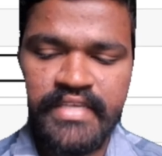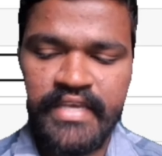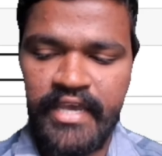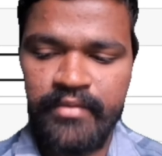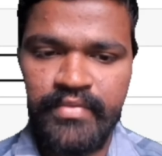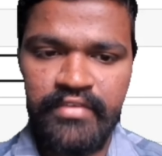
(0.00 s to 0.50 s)
Let's
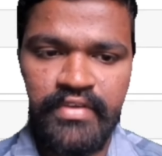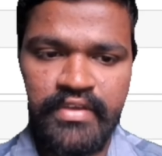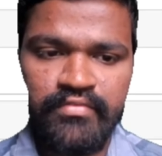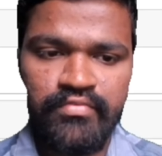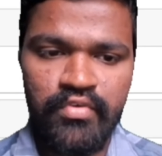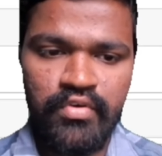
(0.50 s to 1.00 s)
say I am
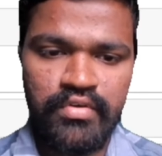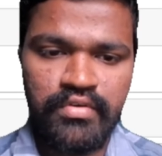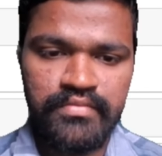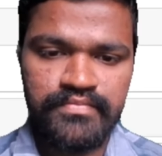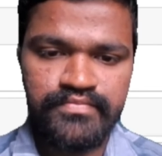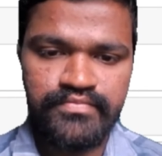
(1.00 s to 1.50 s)
giving
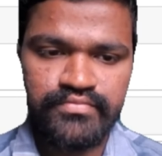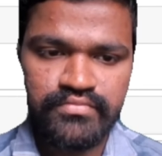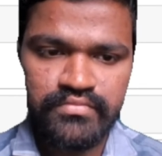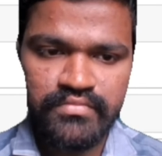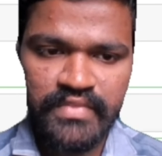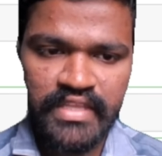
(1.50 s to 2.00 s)
4.
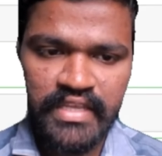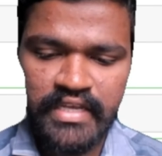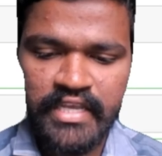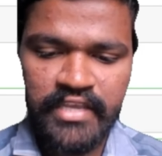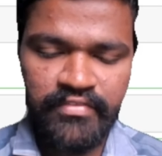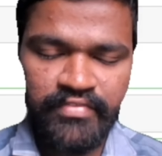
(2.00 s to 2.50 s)

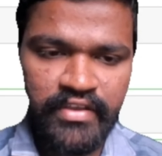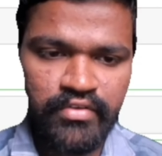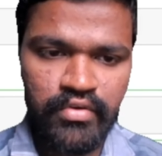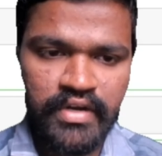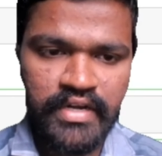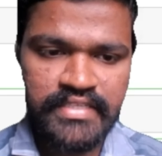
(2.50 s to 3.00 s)
If I
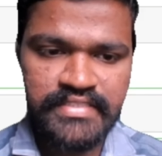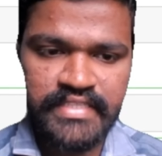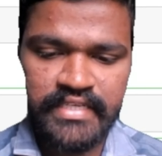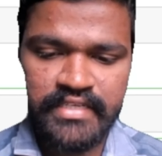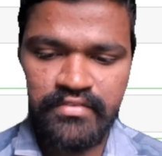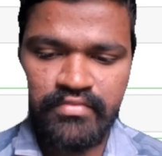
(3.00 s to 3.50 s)
go and
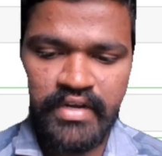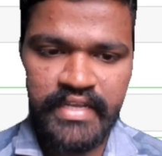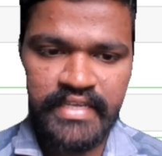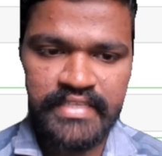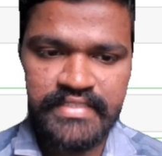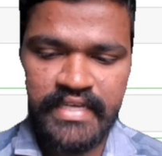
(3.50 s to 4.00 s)
check
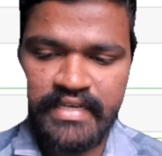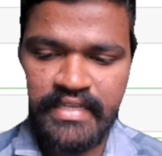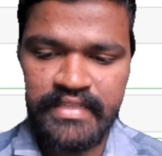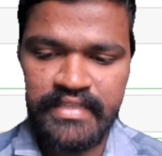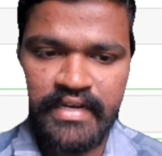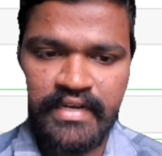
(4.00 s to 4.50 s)
what
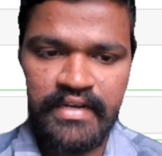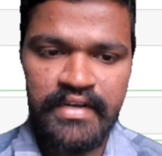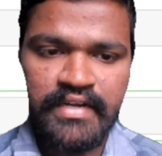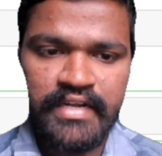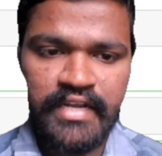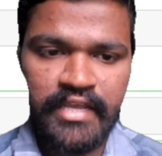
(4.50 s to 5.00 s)
exactly the
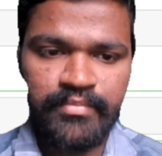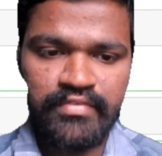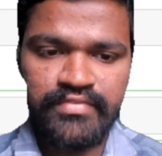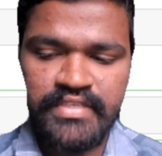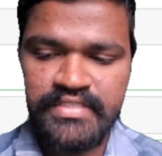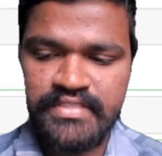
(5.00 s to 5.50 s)
type
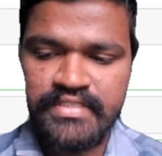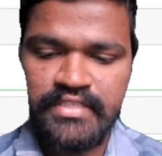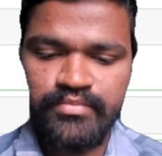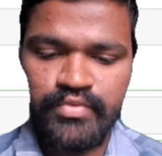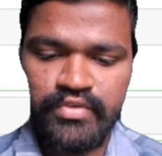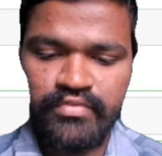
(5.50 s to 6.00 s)
of this
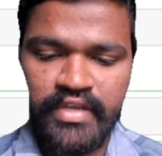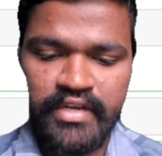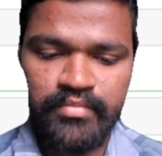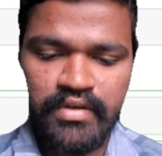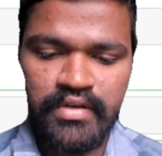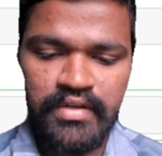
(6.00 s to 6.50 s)
input
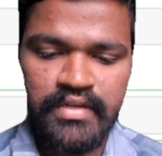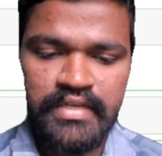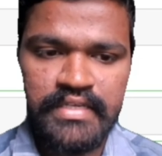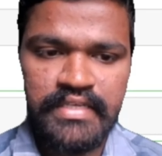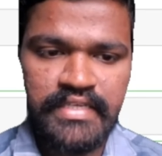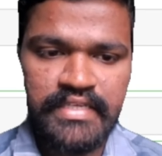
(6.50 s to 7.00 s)
variable
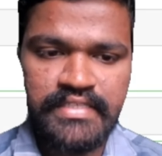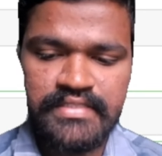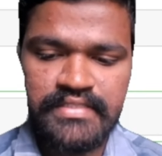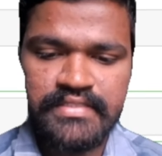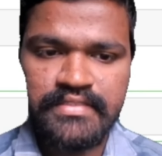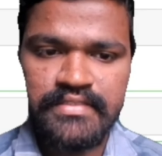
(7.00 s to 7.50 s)

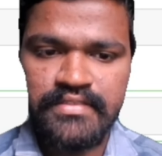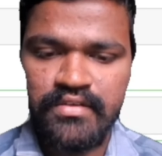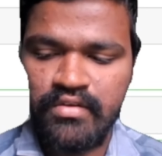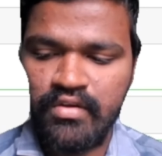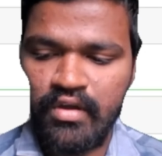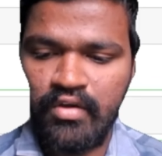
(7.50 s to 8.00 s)
is
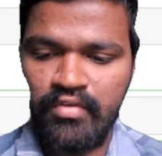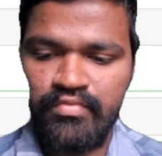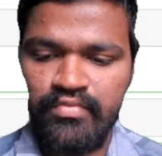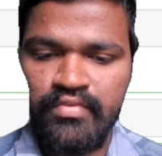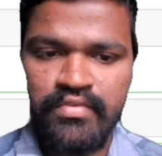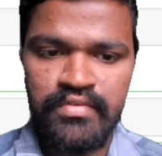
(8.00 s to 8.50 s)
of